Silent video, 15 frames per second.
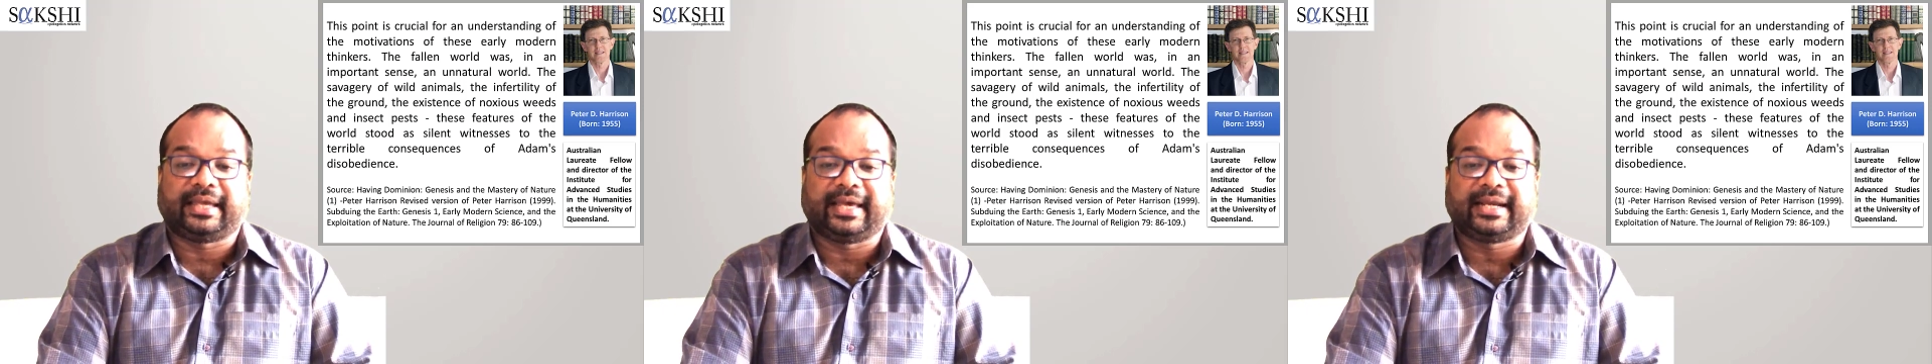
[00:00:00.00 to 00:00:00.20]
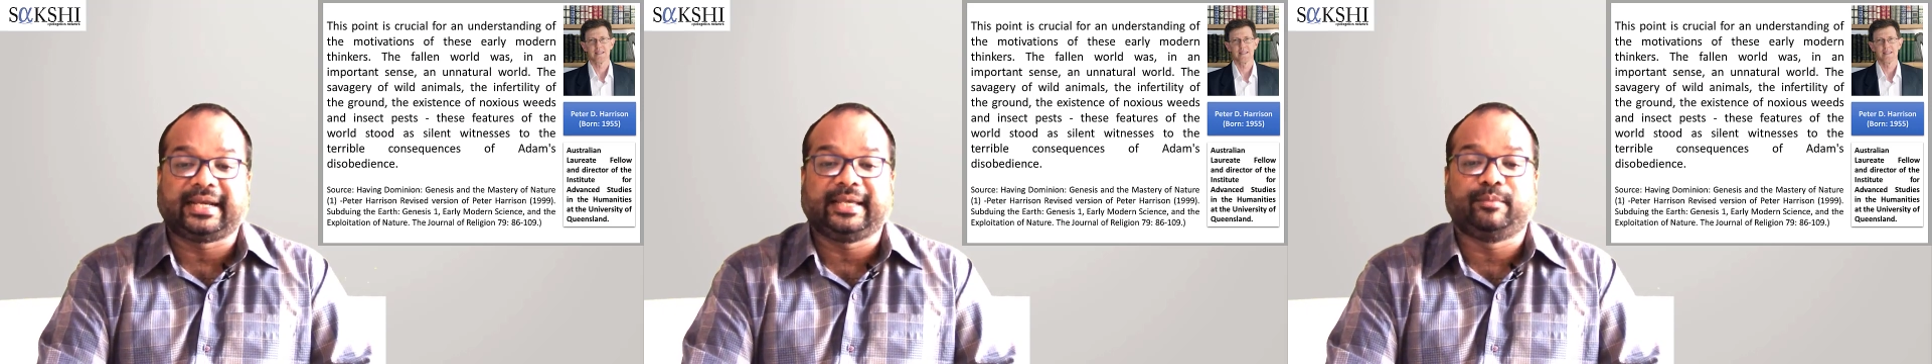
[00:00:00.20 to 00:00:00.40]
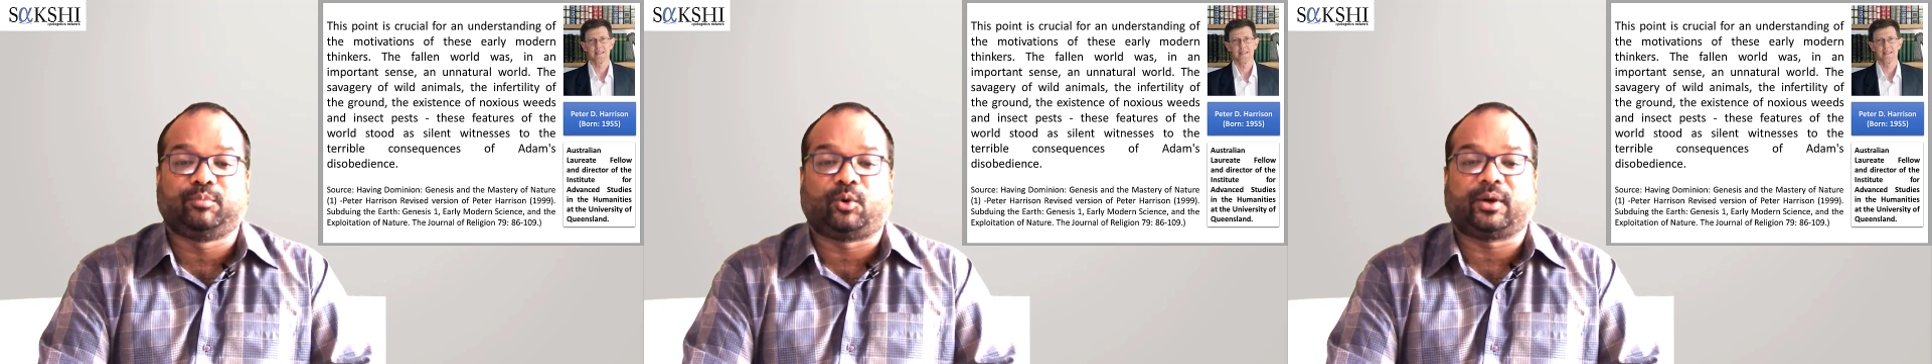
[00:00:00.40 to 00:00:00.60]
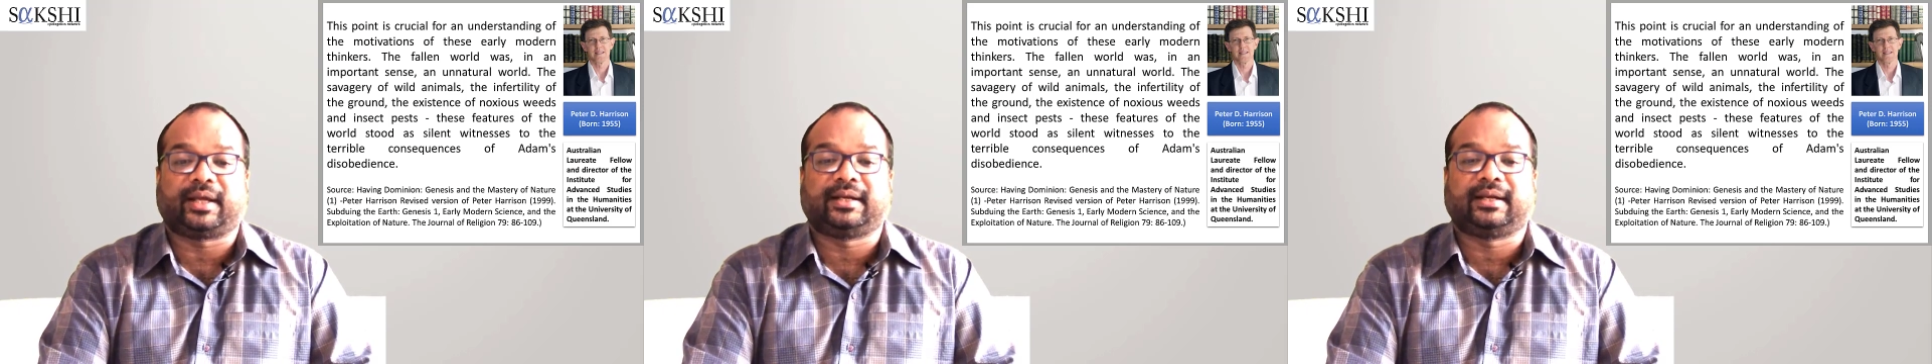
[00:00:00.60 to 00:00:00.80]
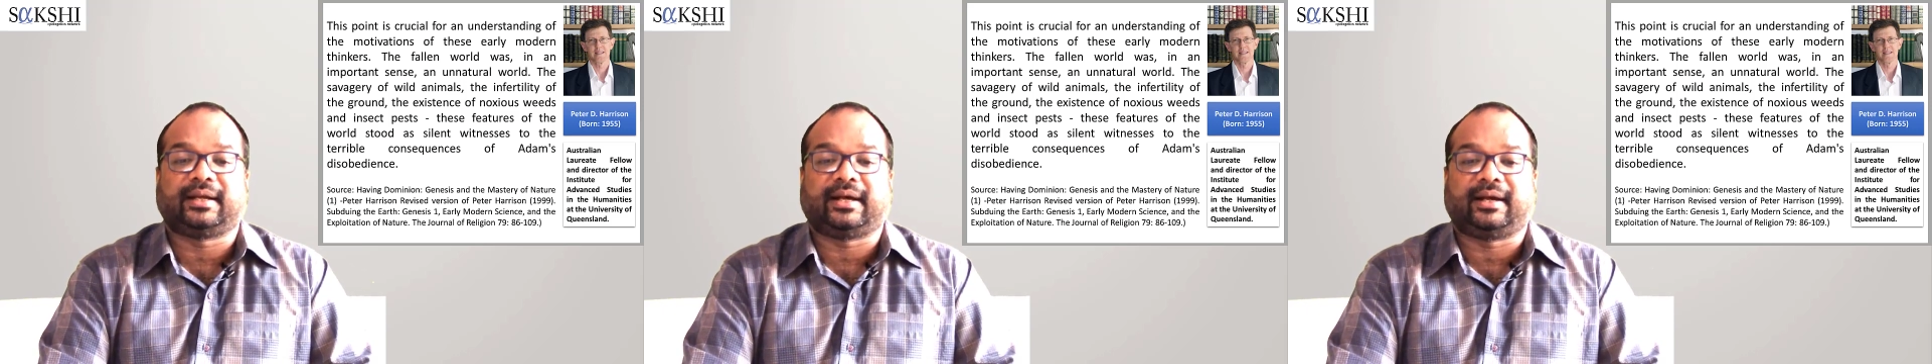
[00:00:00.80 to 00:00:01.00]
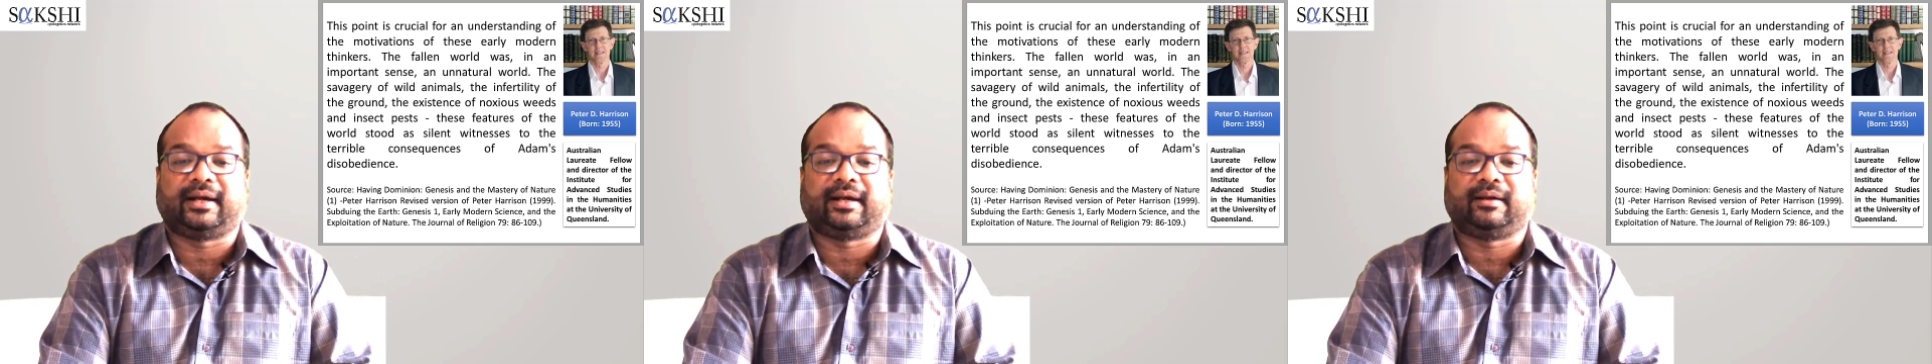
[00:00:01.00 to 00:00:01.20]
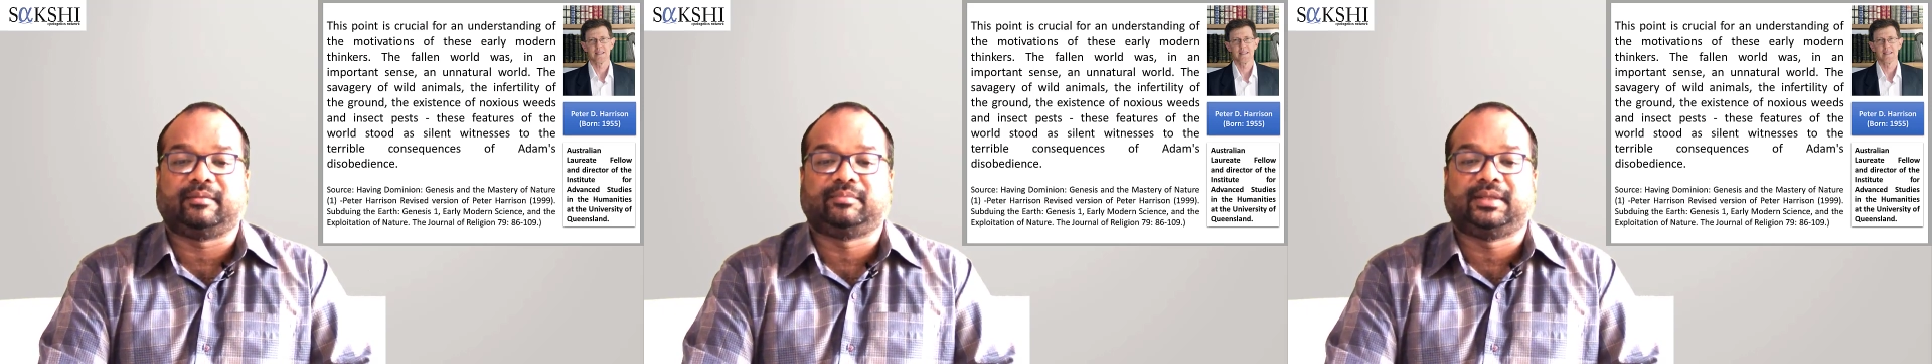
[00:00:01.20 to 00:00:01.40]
early modern uh,